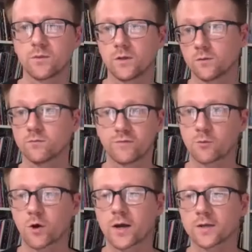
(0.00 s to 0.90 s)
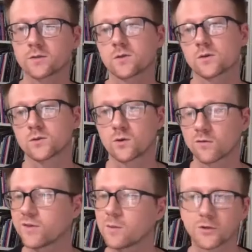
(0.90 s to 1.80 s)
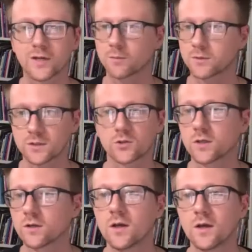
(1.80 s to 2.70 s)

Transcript: you know, vaporized. It's also called vapor deposition.